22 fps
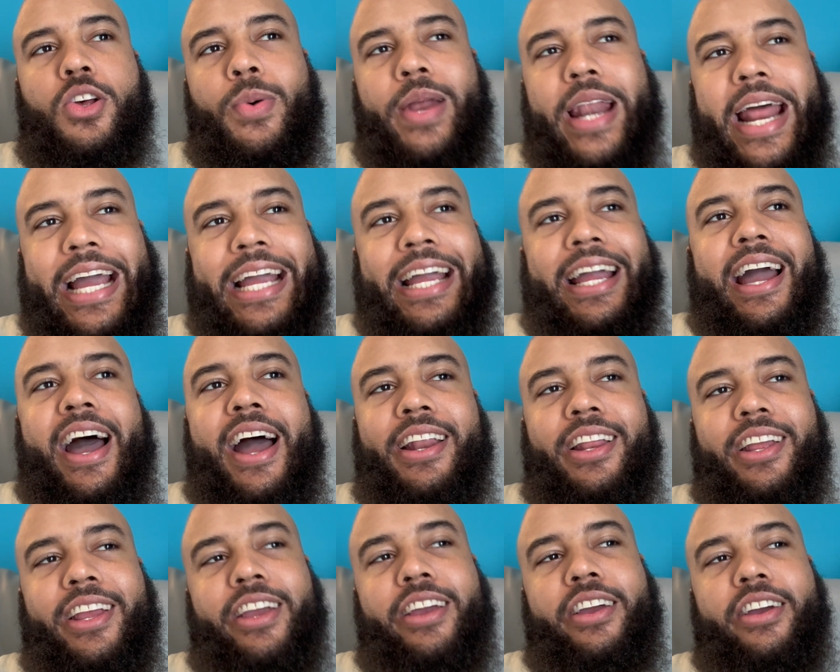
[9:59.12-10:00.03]
when I
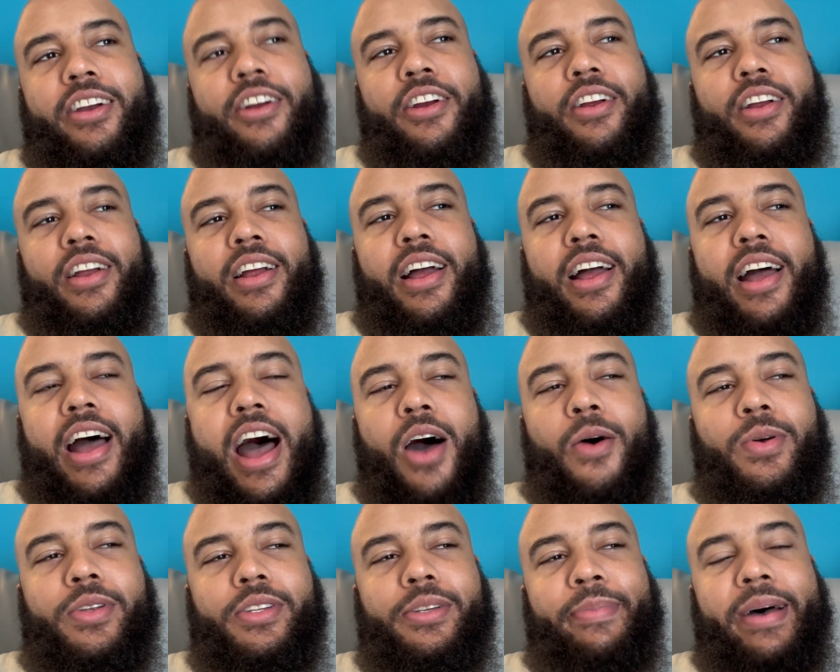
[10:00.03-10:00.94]
got here, I
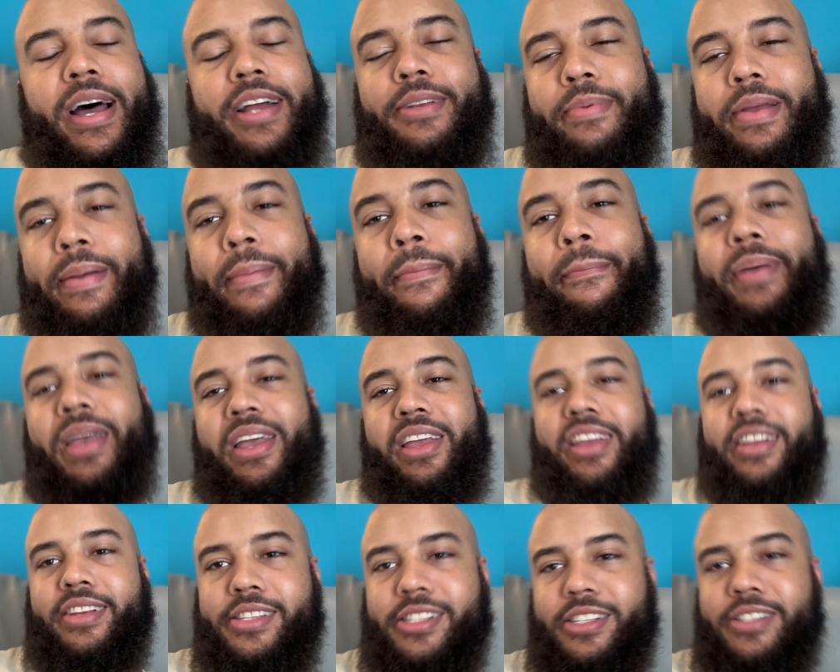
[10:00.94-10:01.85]
was about to be
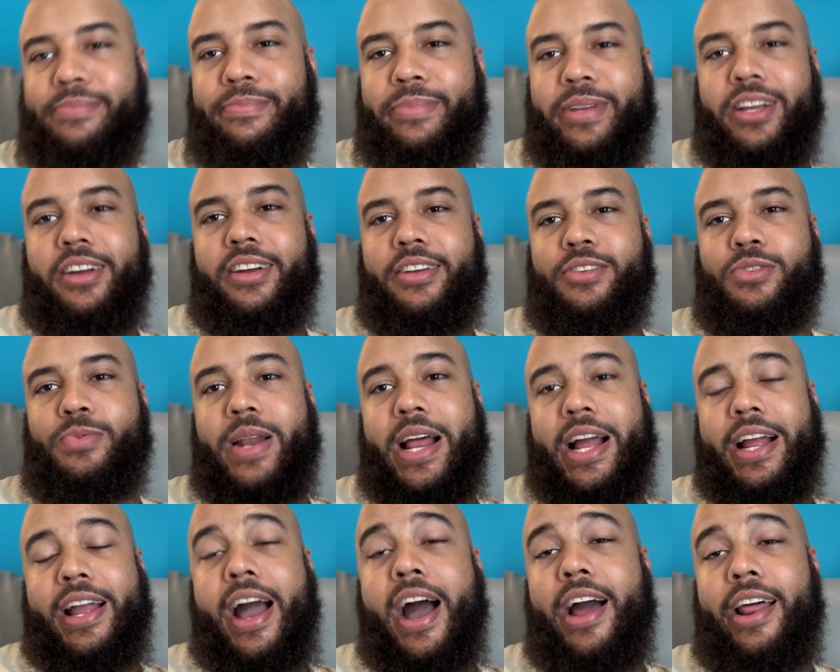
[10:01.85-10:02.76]
pissed because when
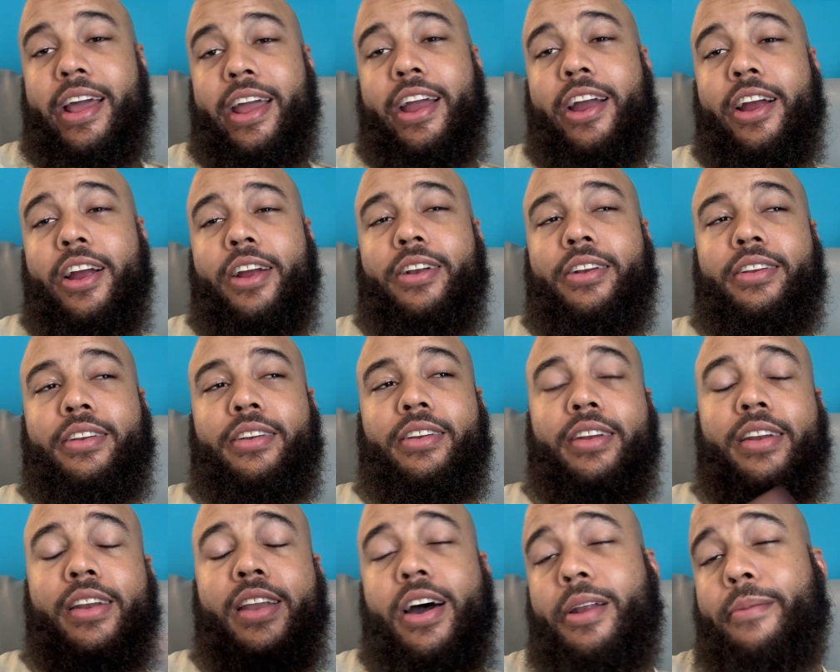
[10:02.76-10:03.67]
I got here,
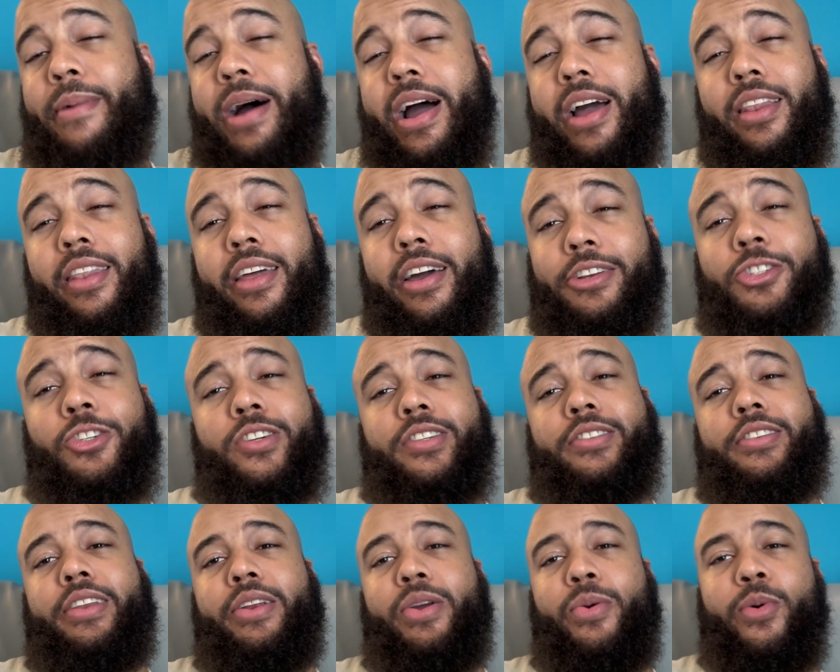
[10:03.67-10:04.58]
none of my
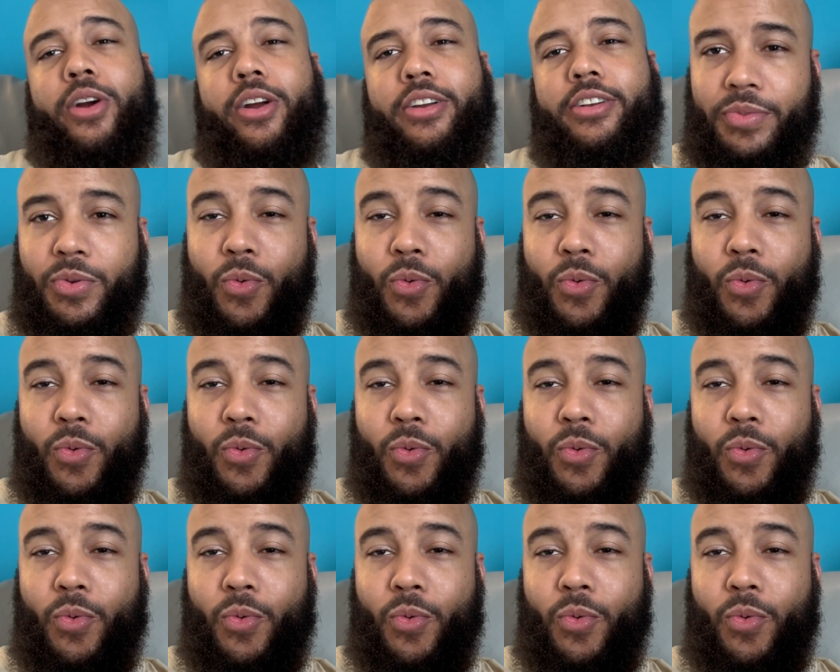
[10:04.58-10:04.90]
electricity worked.